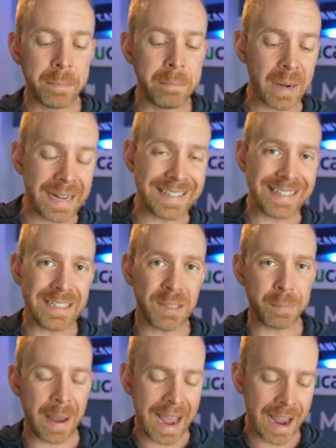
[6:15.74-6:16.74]
but
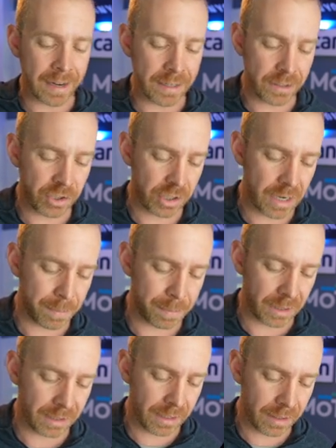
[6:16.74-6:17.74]
it's packaged up
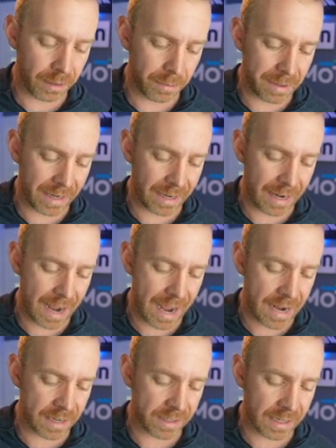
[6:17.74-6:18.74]
a little bit
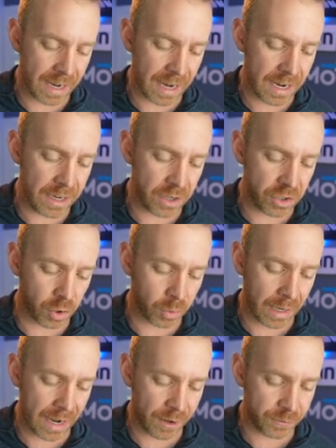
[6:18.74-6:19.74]
as, hey, you
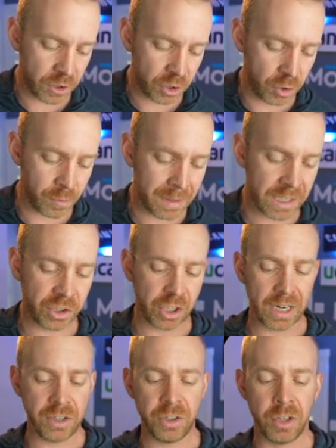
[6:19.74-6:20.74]
don't have to do much
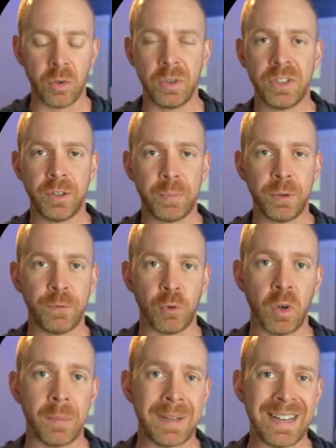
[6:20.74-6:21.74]
and you're going to
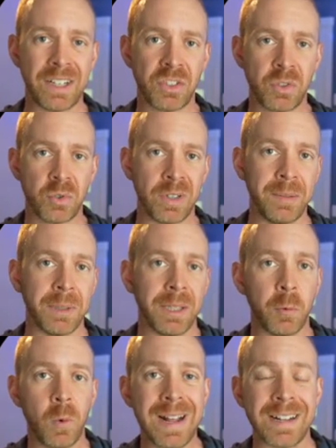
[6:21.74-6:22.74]
perform extremely
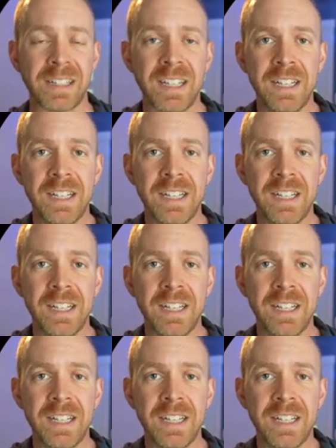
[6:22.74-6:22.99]
well.